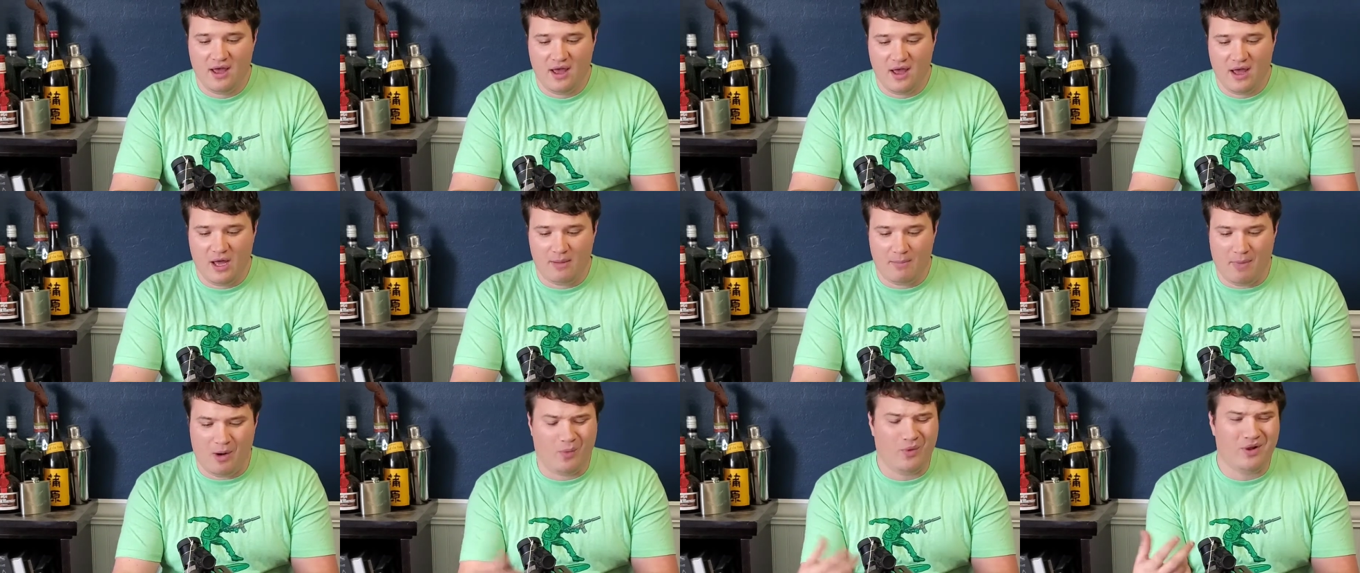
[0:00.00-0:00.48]

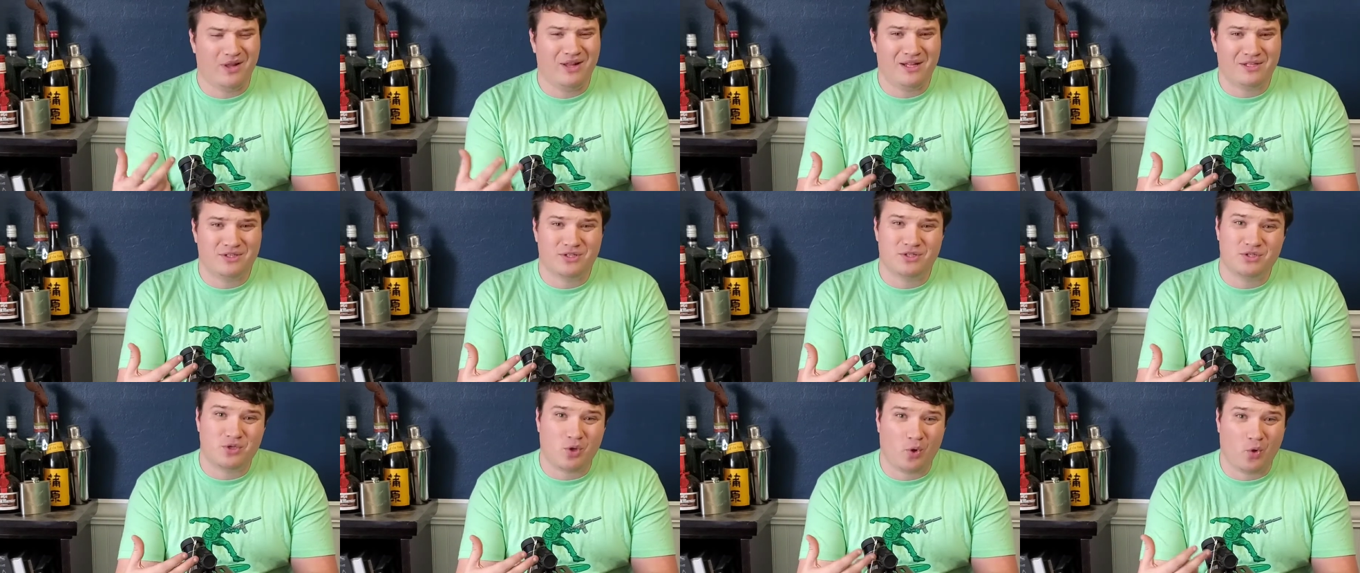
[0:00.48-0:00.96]
I really
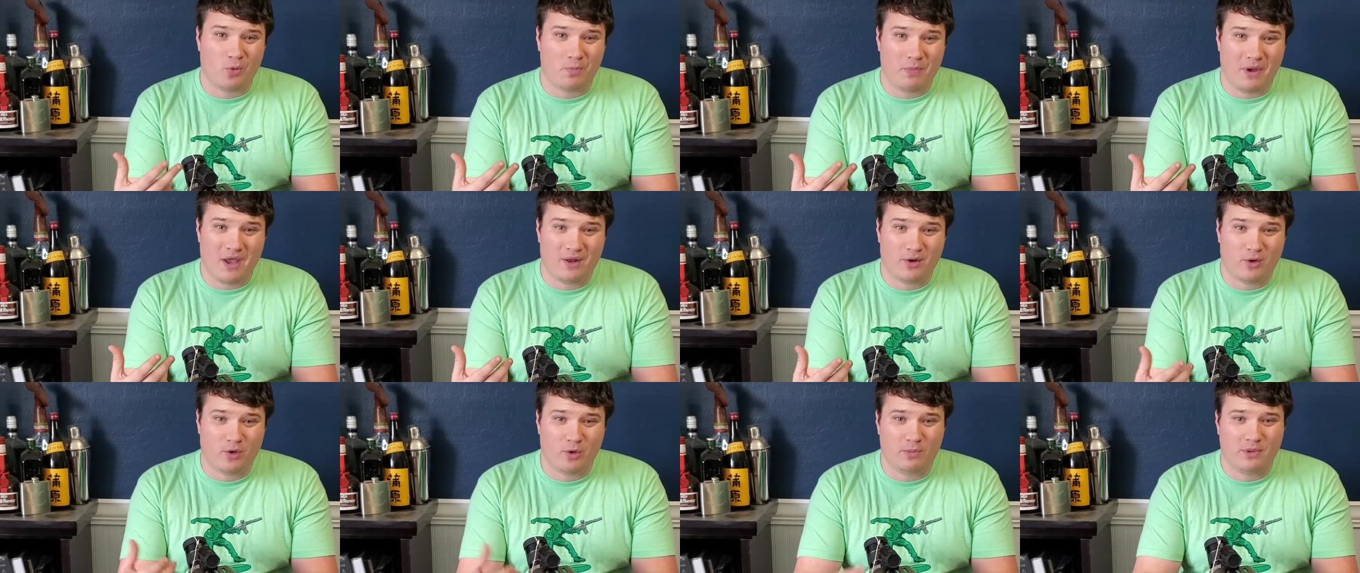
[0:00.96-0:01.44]
like the solar
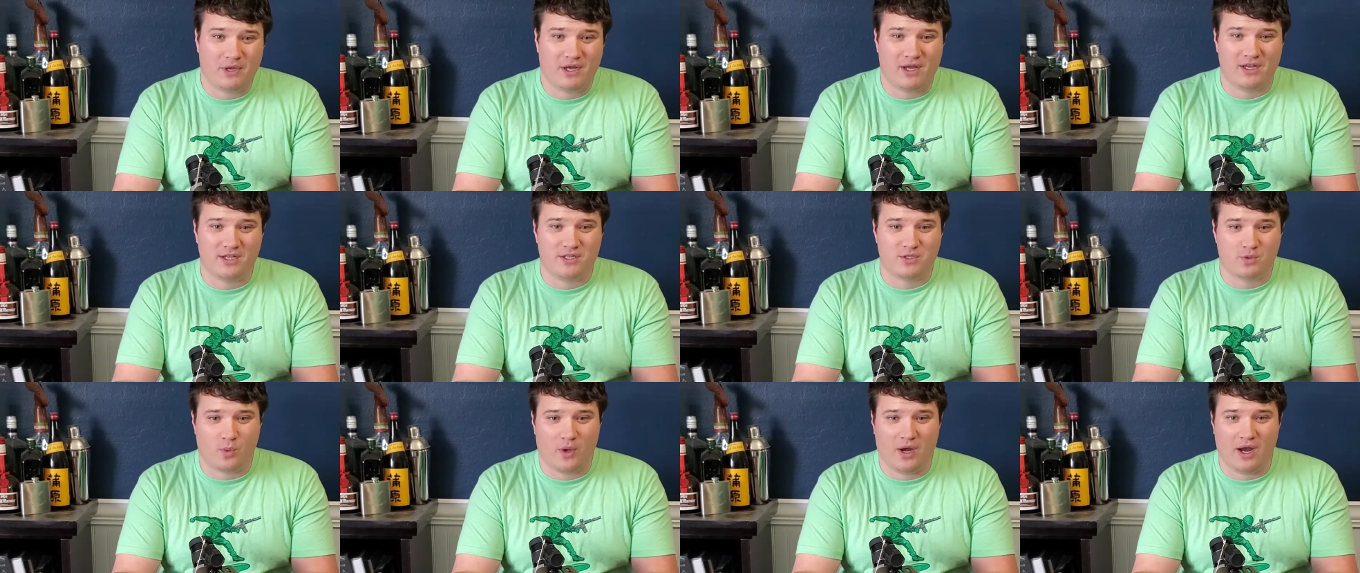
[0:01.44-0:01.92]
panel
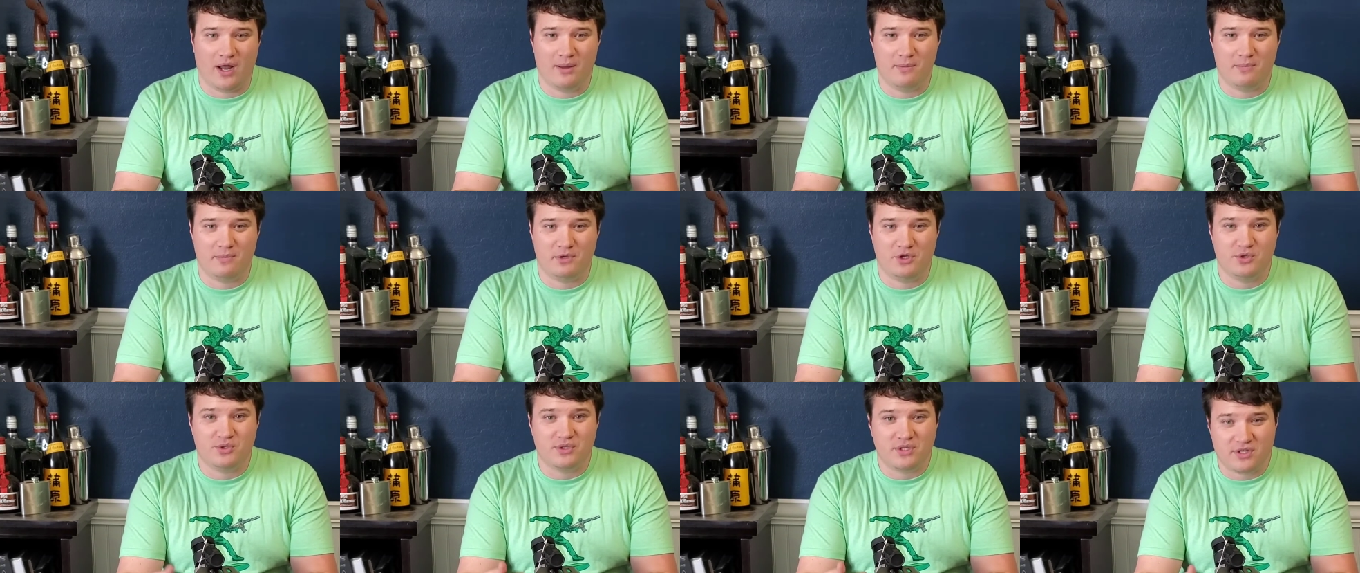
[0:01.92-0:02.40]
because when I'm
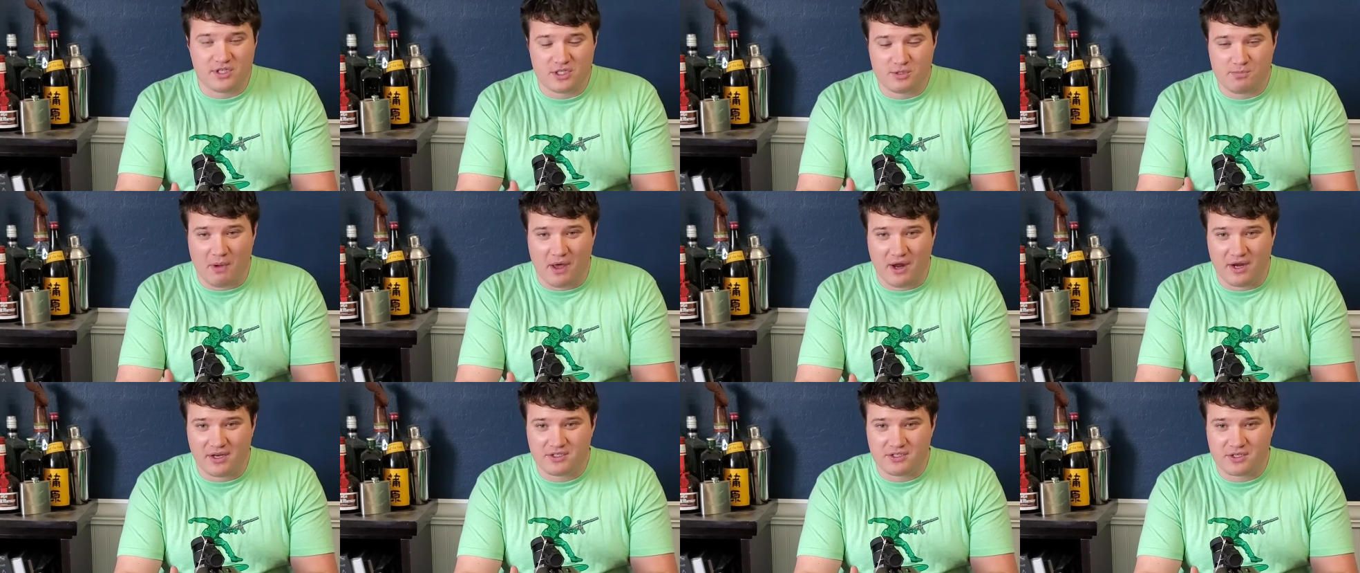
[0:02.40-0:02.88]
using the
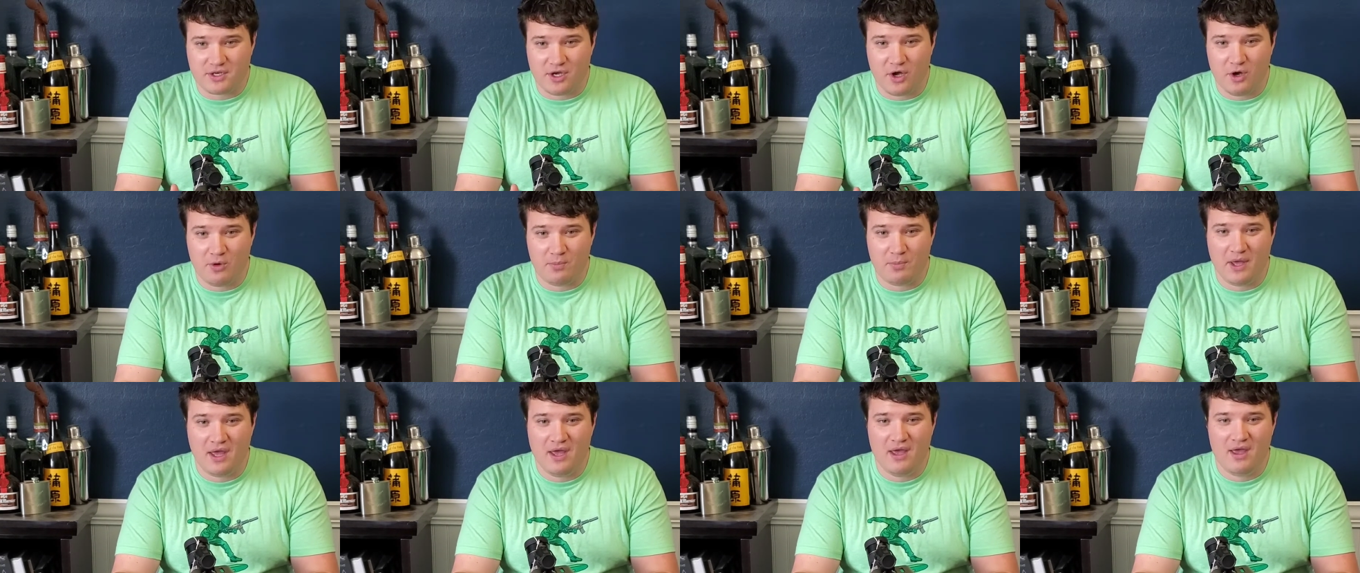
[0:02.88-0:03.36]
spotting
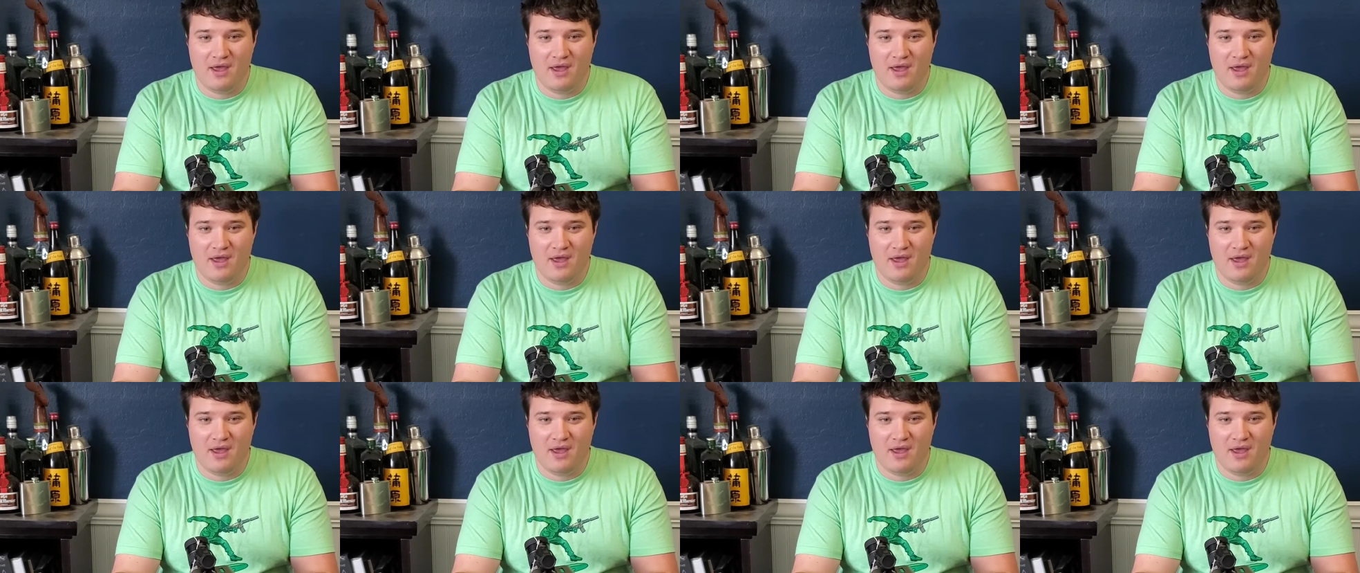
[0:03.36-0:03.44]
scope,